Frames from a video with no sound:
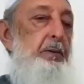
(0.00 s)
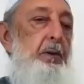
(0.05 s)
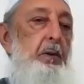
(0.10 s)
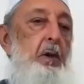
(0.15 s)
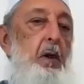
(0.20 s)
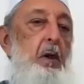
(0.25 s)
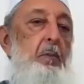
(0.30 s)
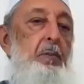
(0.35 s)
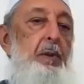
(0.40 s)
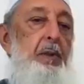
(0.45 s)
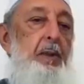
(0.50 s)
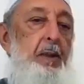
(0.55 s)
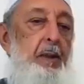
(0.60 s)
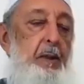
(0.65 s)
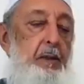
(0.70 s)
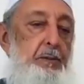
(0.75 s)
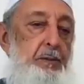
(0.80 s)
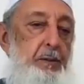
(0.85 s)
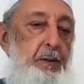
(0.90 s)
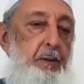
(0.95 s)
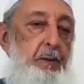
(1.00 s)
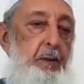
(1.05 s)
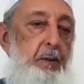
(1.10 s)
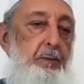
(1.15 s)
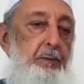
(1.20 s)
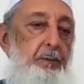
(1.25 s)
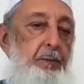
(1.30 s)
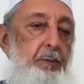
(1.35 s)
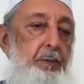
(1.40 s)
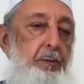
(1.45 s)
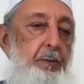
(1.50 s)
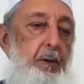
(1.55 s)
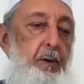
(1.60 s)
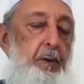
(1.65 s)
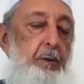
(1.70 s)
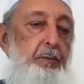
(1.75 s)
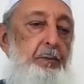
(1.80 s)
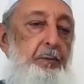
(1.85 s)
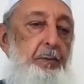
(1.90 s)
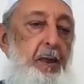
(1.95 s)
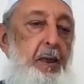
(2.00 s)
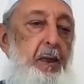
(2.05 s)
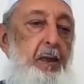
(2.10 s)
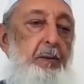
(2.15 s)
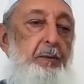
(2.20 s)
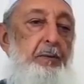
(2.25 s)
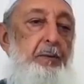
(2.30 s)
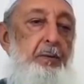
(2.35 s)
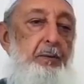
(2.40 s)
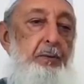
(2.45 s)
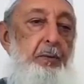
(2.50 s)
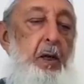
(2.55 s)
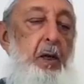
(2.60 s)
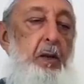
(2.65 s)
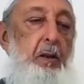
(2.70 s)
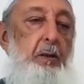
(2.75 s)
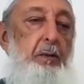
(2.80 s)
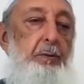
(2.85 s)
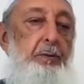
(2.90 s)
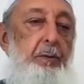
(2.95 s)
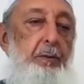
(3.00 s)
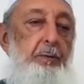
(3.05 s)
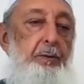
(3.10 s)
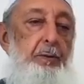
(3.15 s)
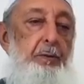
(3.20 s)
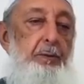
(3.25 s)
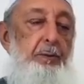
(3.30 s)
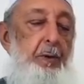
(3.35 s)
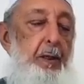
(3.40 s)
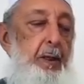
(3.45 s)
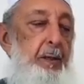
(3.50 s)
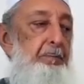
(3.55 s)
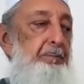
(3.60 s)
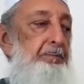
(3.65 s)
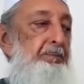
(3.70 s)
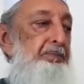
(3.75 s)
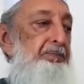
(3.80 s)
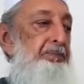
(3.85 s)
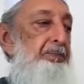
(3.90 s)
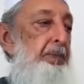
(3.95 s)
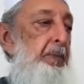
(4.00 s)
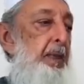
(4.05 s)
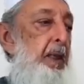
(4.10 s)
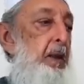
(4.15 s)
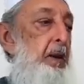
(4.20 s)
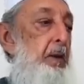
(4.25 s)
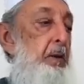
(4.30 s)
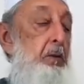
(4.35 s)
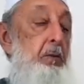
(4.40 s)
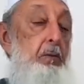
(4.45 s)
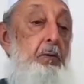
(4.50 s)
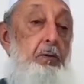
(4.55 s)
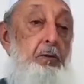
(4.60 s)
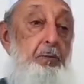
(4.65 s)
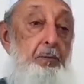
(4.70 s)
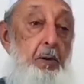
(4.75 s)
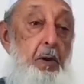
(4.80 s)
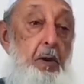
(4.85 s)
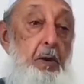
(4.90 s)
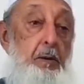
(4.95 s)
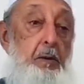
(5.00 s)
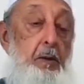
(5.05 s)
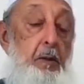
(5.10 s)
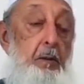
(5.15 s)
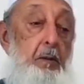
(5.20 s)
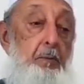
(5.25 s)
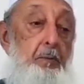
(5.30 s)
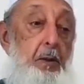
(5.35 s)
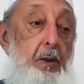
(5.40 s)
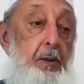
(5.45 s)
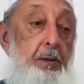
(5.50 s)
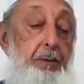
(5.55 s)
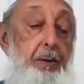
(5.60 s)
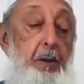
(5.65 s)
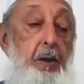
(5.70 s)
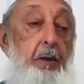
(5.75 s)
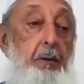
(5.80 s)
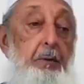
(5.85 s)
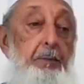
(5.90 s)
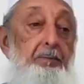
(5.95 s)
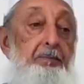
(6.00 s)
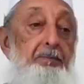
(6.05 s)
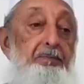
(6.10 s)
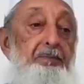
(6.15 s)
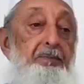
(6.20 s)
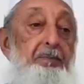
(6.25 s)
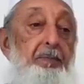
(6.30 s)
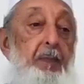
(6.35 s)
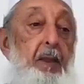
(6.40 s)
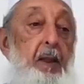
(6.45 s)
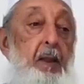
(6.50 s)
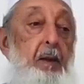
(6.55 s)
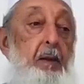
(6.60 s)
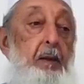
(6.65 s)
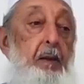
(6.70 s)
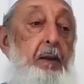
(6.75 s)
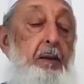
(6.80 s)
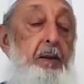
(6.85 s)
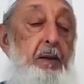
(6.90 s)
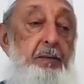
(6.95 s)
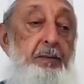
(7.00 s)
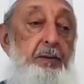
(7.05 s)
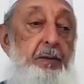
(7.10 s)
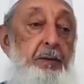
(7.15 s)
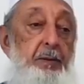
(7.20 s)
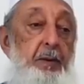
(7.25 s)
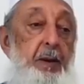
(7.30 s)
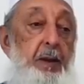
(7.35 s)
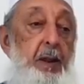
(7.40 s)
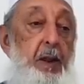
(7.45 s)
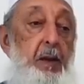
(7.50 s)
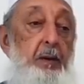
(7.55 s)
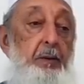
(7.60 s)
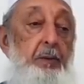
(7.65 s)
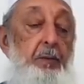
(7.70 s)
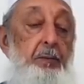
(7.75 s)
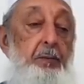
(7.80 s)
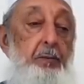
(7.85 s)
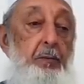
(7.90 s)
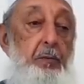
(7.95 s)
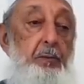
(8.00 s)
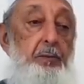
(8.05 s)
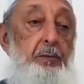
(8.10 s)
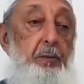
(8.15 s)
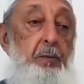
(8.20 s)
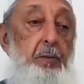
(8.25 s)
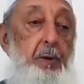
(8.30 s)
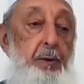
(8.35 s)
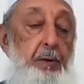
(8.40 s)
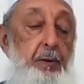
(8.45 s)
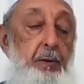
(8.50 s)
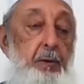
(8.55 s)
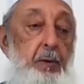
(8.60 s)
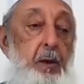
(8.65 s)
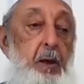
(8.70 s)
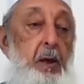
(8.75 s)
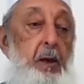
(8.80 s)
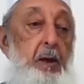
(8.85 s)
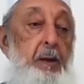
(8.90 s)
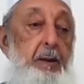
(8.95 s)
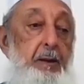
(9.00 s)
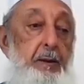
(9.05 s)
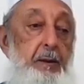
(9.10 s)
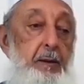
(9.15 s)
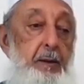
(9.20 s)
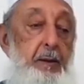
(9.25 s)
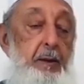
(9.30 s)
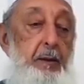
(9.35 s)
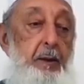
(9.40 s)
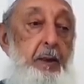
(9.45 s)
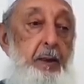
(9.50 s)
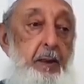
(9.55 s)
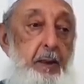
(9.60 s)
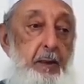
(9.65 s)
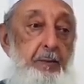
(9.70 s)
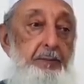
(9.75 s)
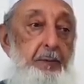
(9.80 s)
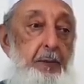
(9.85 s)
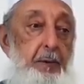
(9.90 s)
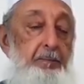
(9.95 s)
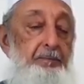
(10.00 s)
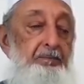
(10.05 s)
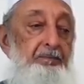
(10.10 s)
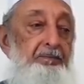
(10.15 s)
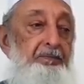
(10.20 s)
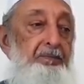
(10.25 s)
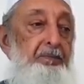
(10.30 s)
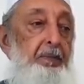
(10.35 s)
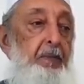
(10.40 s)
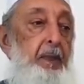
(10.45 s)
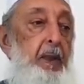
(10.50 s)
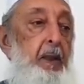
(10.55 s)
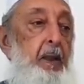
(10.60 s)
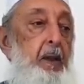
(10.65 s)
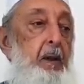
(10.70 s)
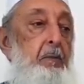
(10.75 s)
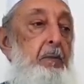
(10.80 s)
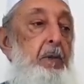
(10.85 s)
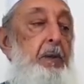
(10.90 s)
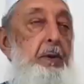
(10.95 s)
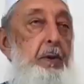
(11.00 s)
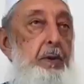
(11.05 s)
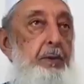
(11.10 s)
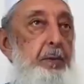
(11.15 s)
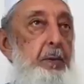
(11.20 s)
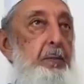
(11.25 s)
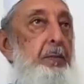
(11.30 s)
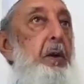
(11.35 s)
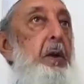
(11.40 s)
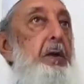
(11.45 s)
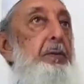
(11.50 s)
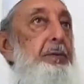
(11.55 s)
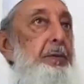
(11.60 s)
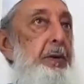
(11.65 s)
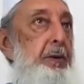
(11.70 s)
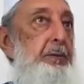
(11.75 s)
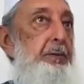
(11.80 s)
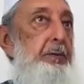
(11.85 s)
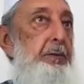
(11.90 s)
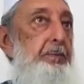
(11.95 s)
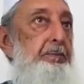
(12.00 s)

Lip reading: an obligation of his peers, the scholars of Islam, to respond and point out that this is an act of kufr and you are indeed a kafir. But there's a process.